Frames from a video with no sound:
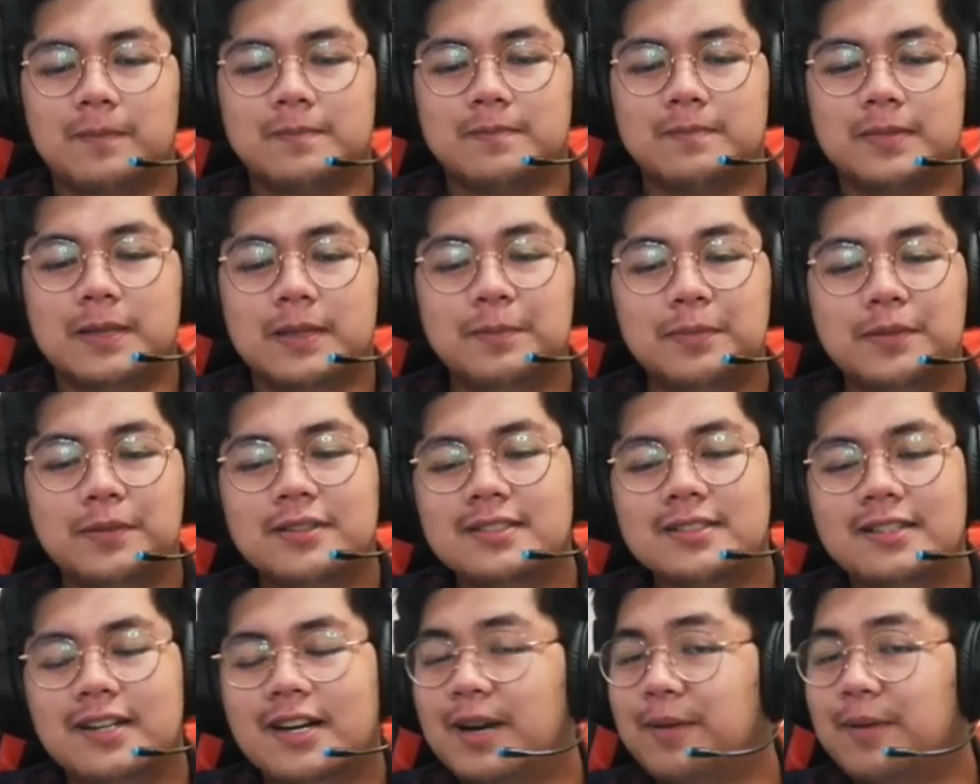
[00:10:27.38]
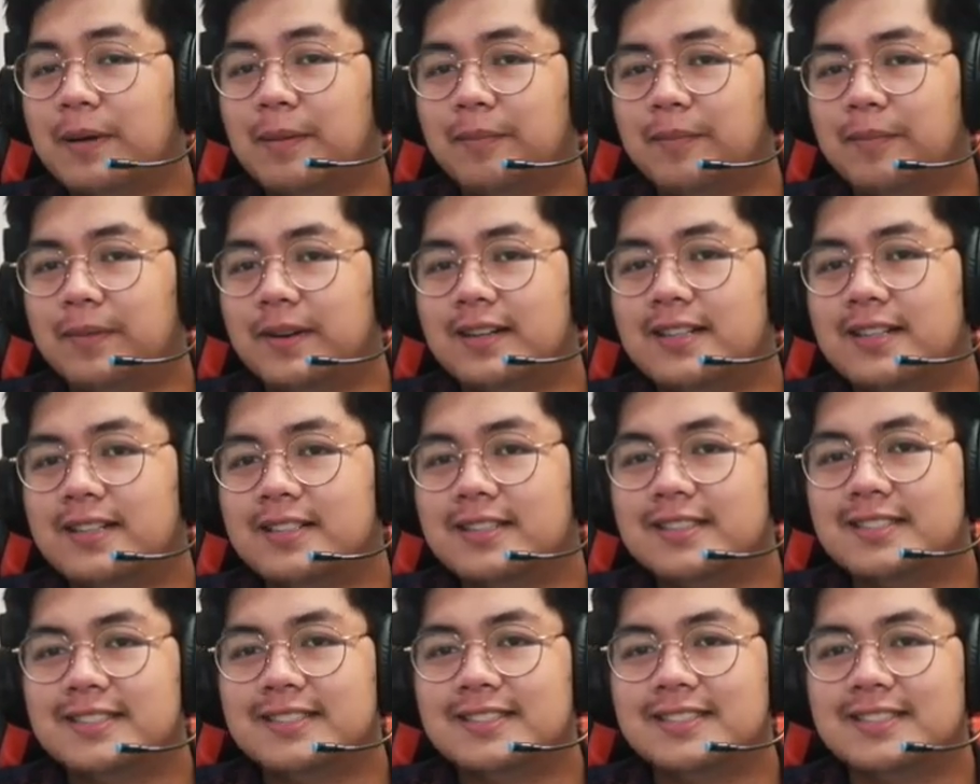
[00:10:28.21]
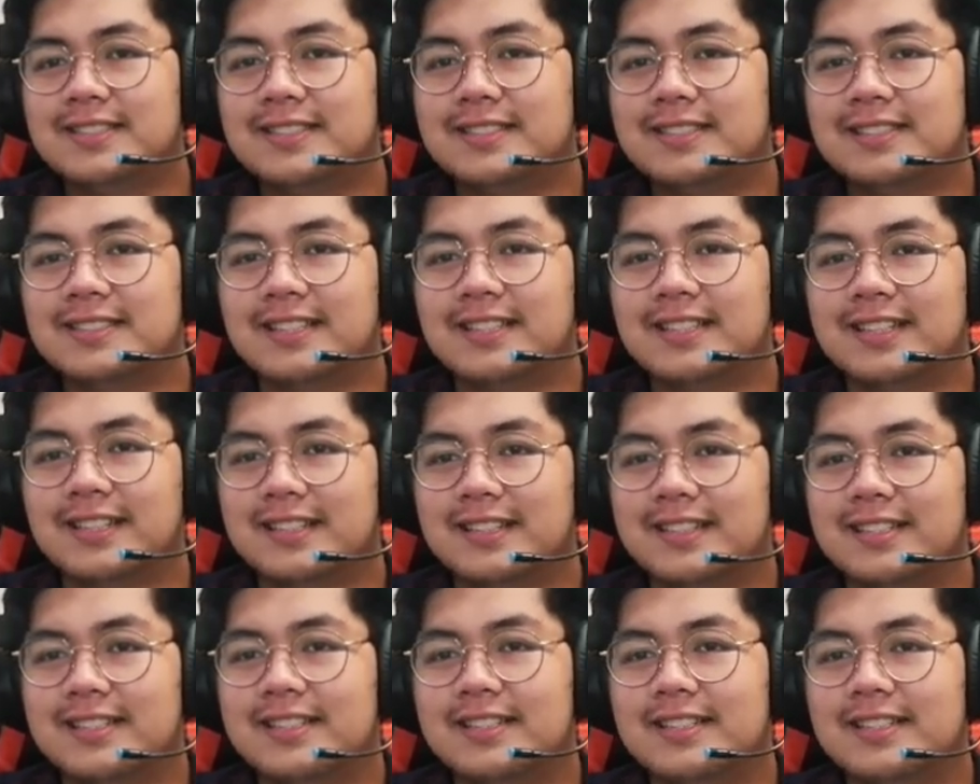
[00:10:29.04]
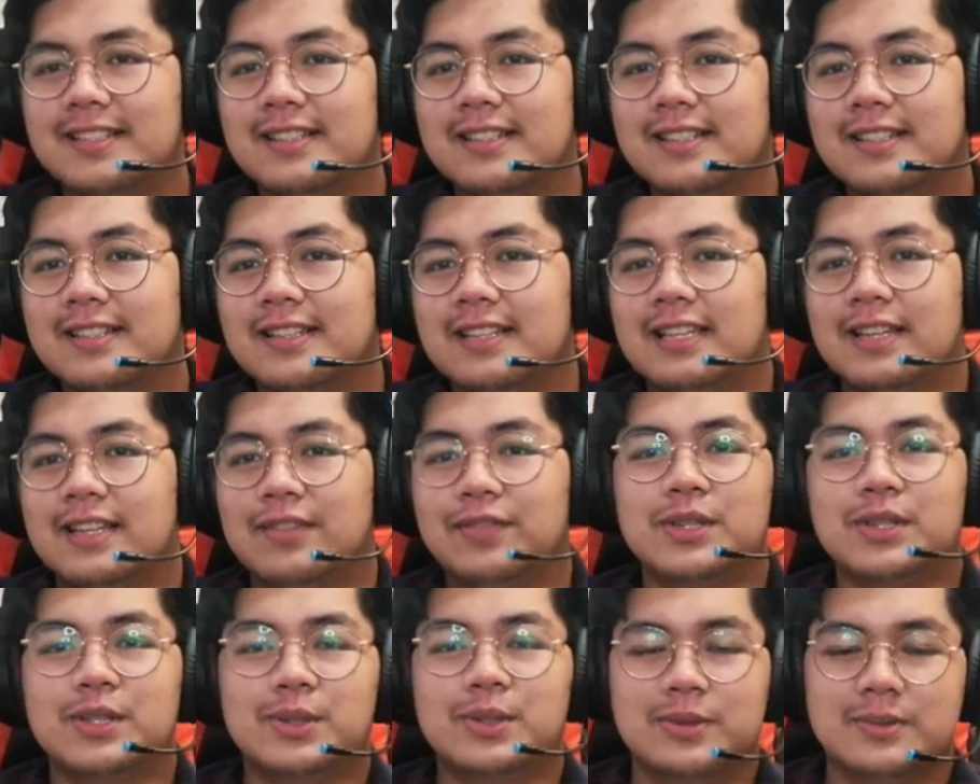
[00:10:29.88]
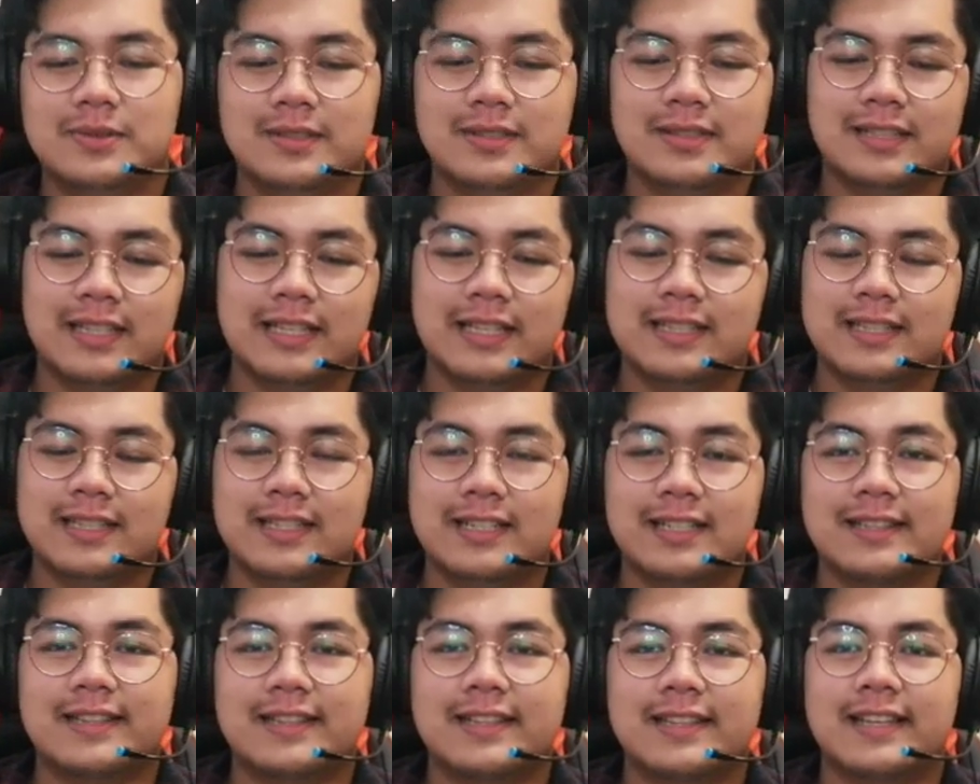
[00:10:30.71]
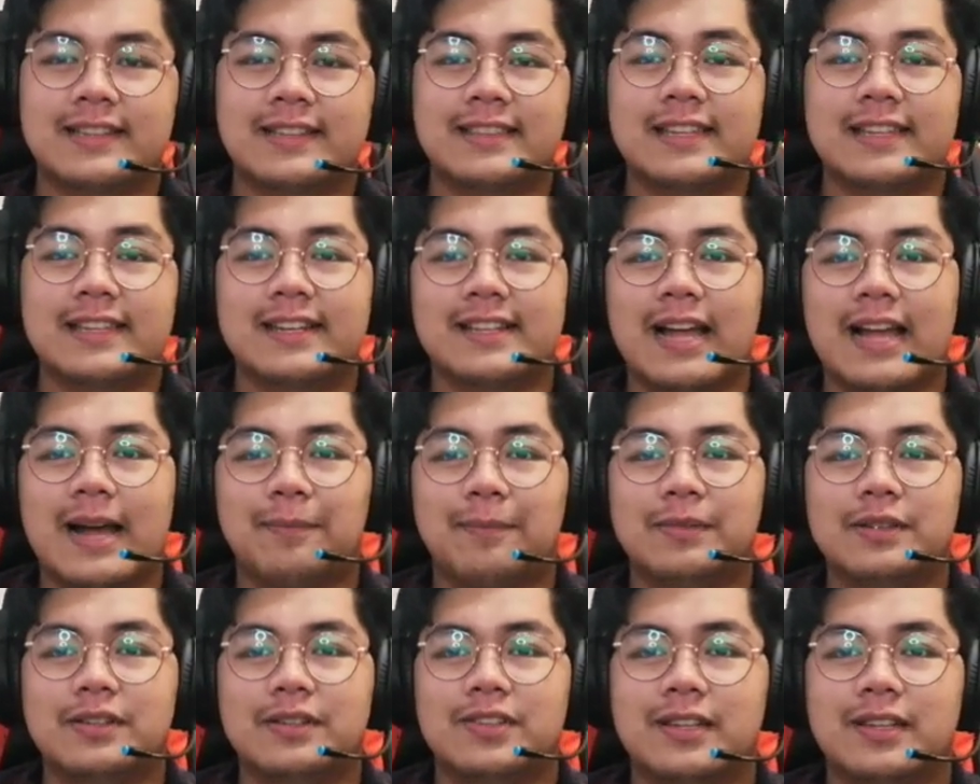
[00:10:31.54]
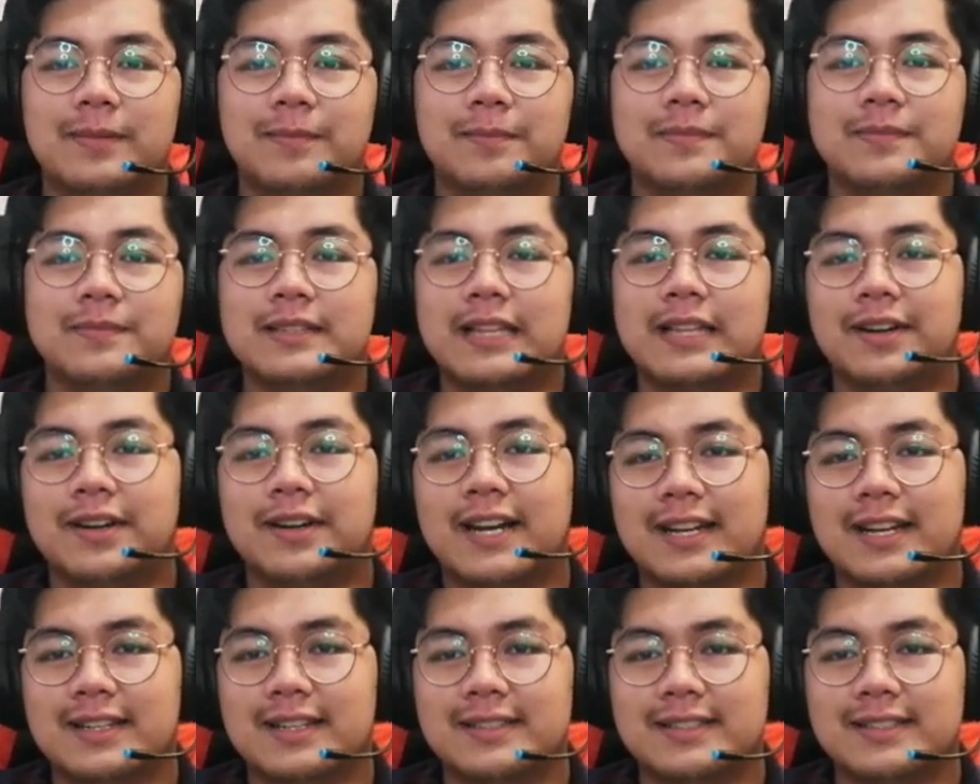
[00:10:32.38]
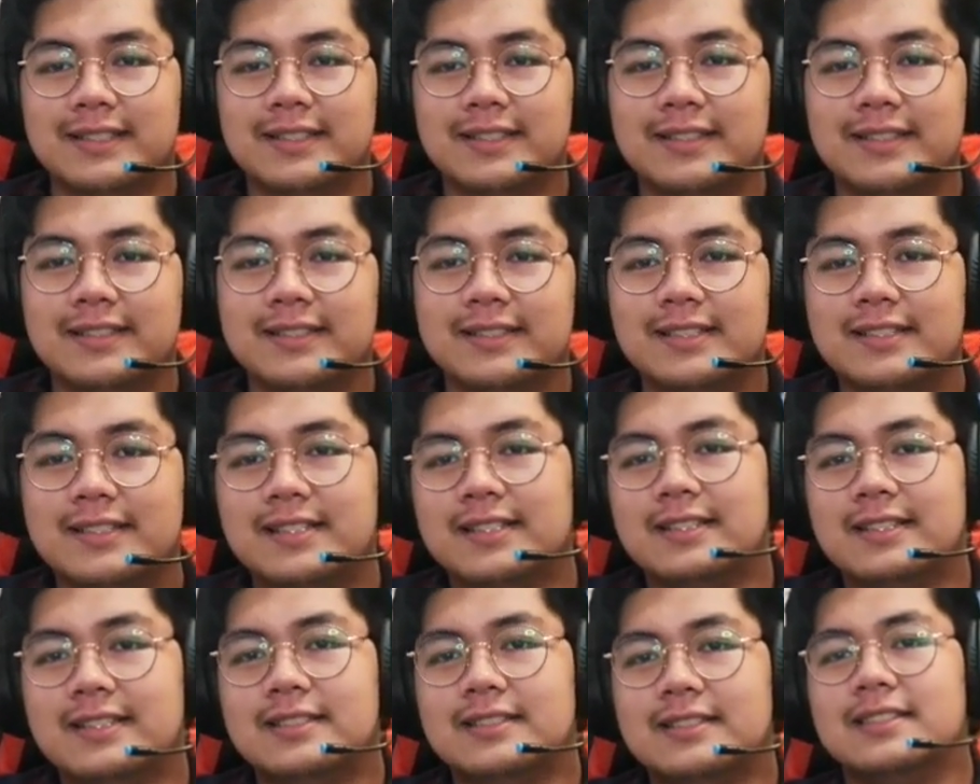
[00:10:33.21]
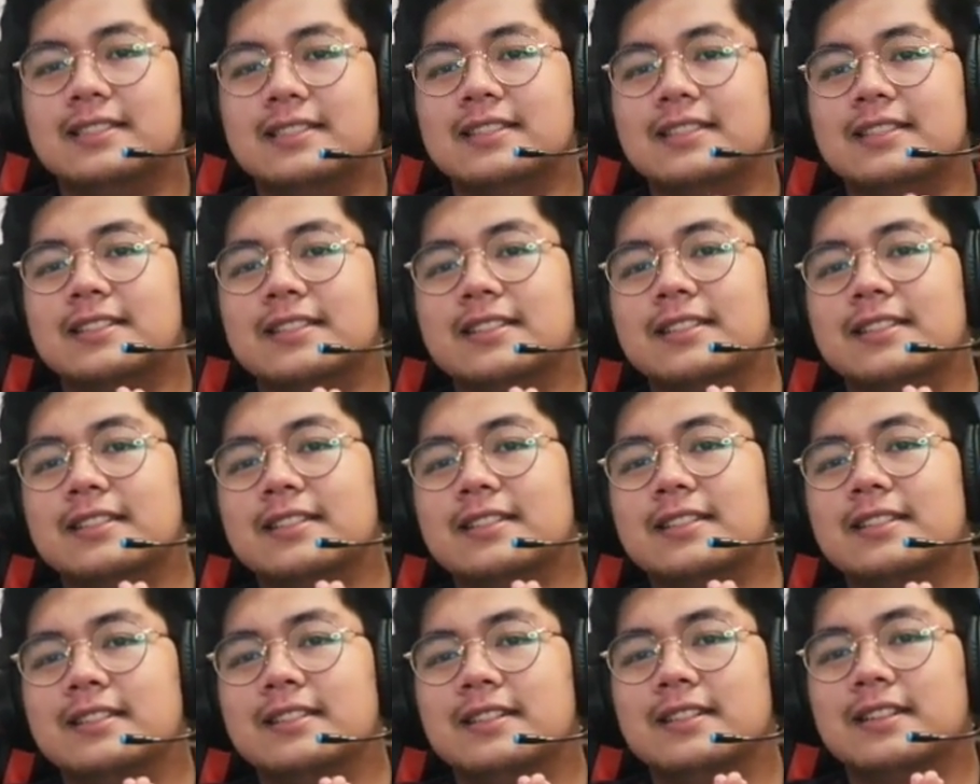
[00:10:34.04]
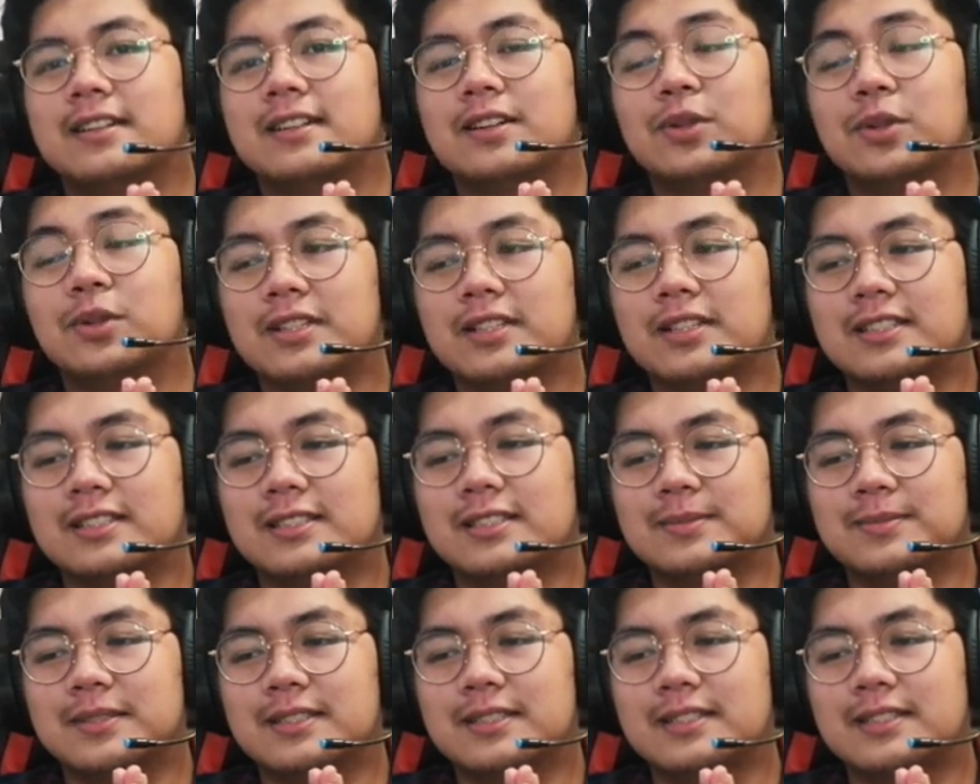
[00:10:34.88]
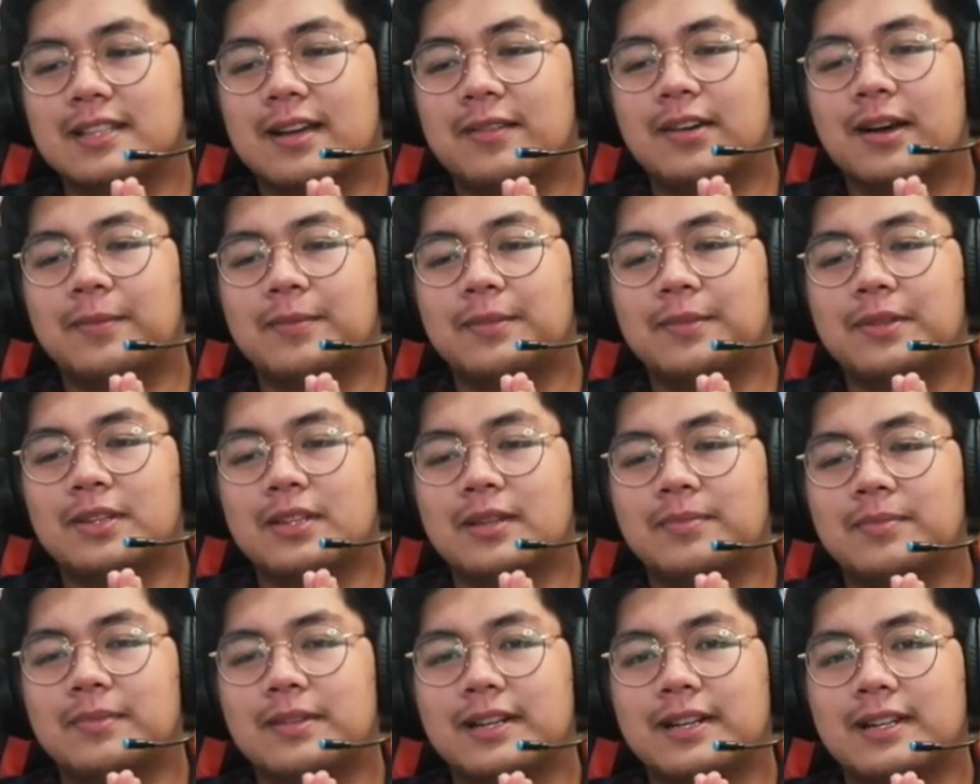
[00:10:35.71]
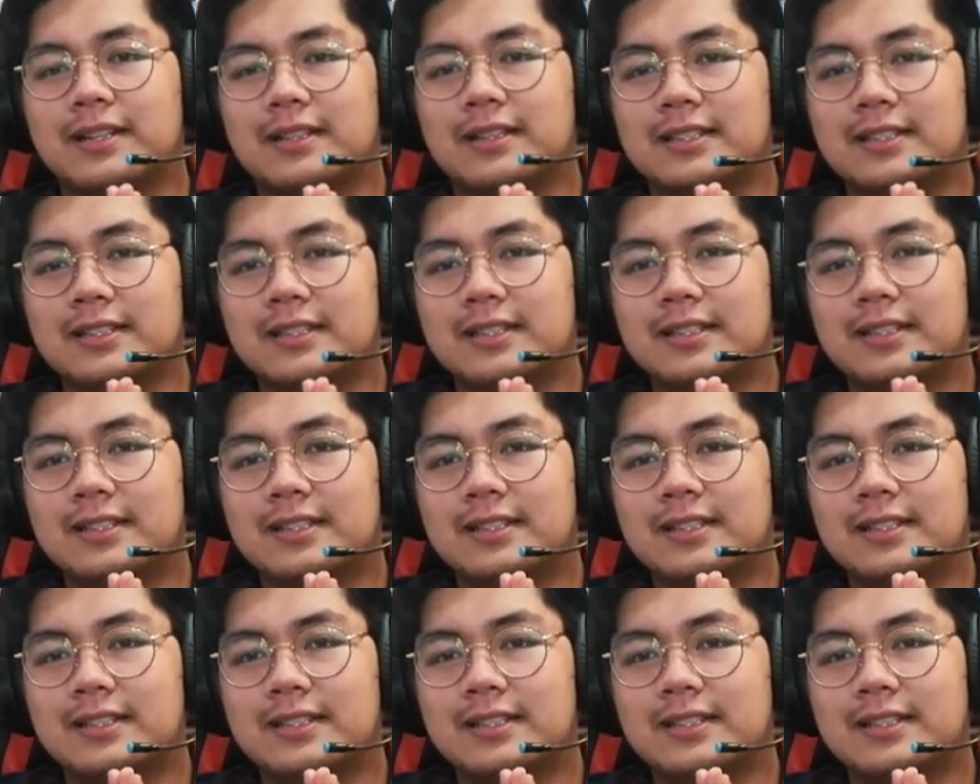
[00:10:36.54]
people remember, like even though they didn't, it didn't happen to them directly, the colonialism didn't happen to them directly.